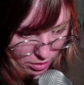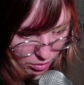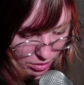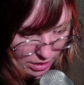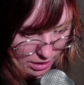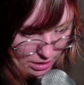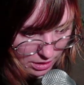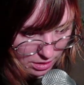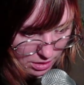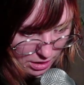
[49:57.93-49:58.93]

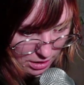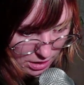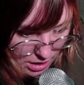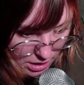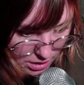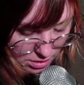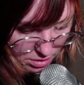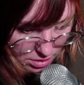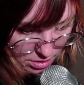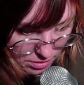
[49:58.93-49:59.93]
Grid
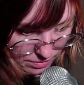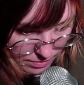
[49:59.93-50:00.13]
settings.